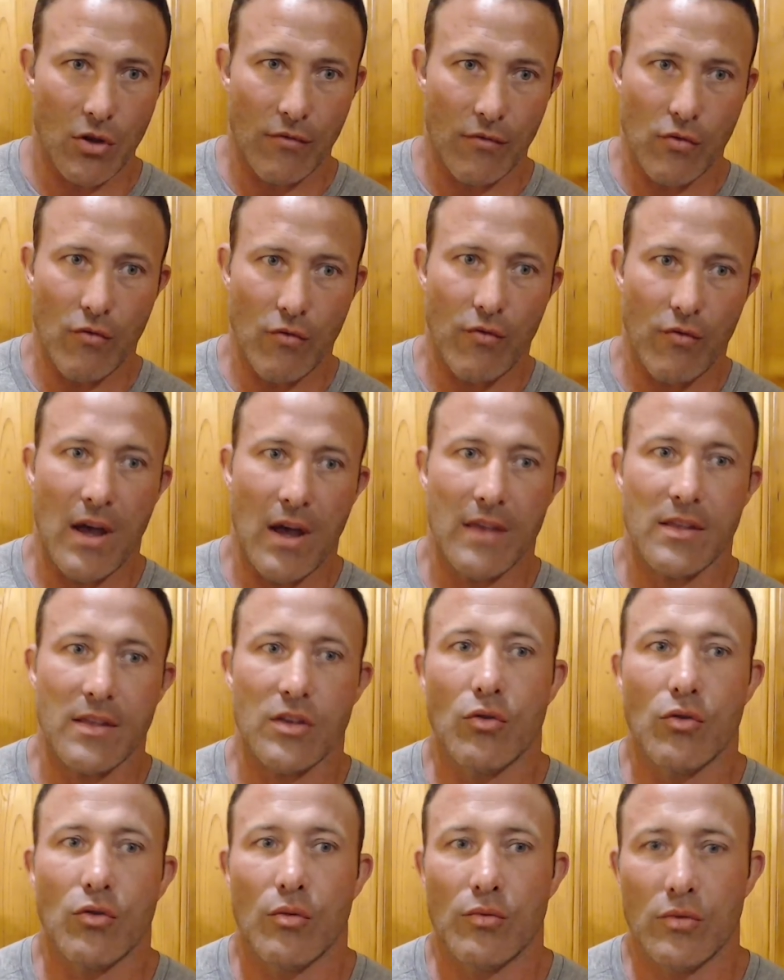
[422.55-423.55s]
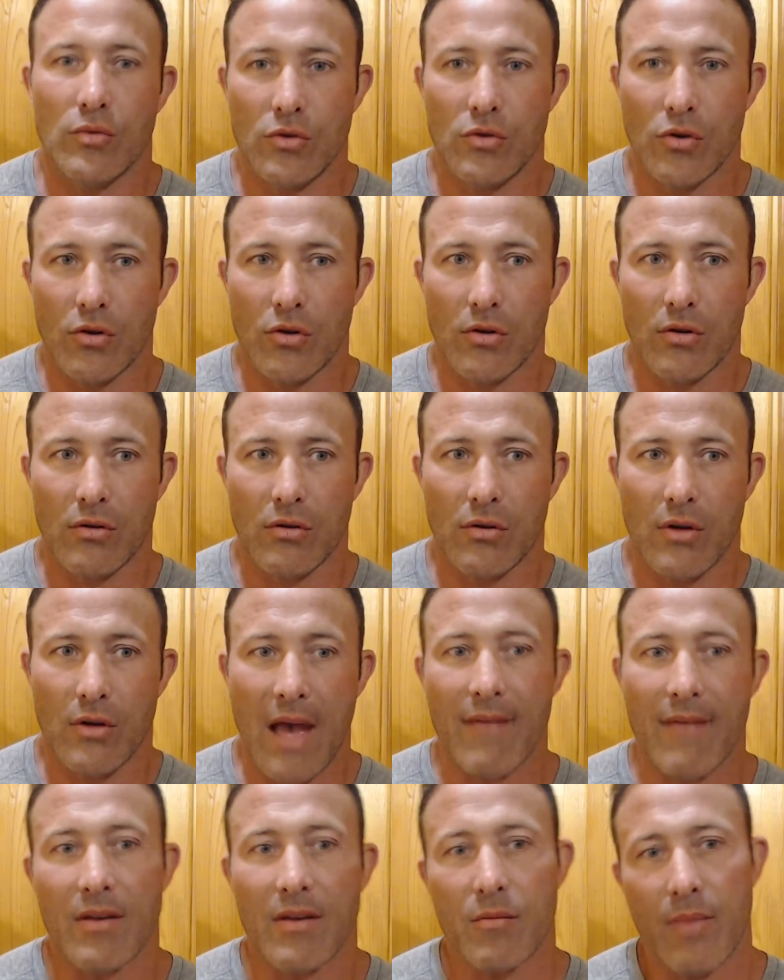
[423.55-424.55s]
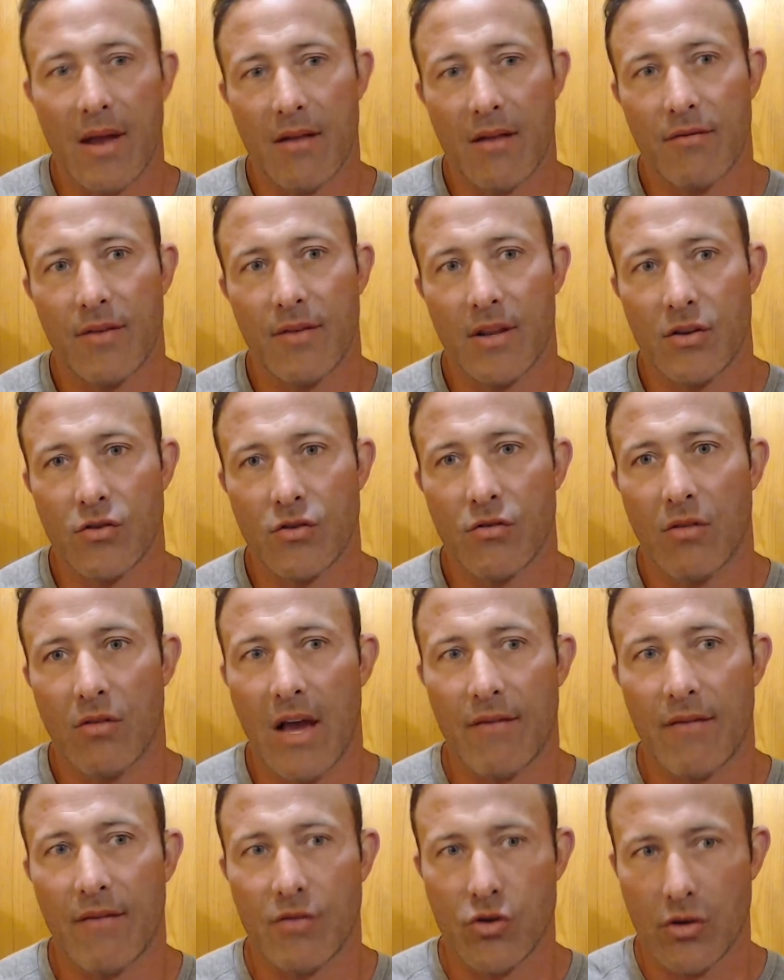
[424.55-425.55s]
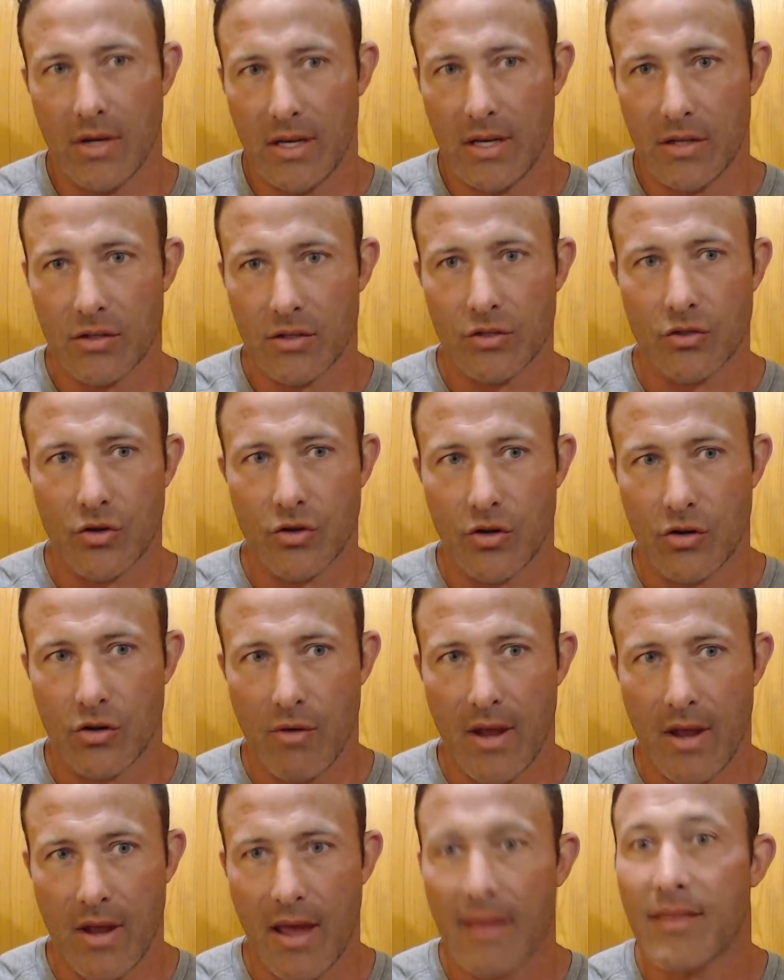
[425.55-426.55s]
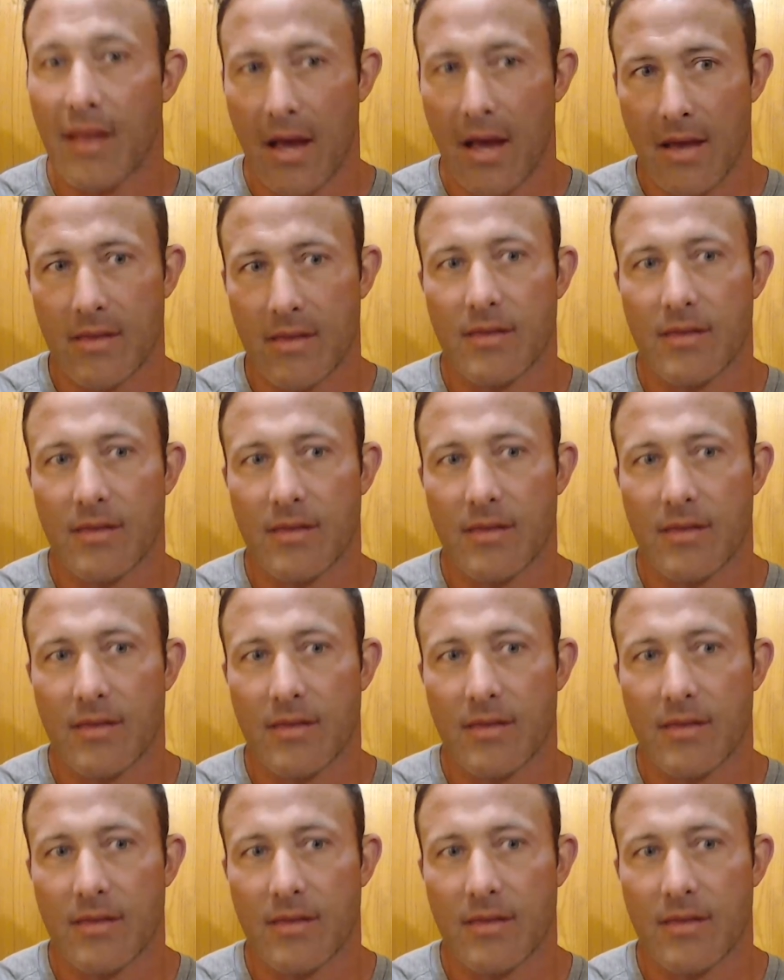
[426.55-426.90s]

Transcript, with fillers: you know, if you find that you're you're having benefit in your life and you're eating a certain way, I,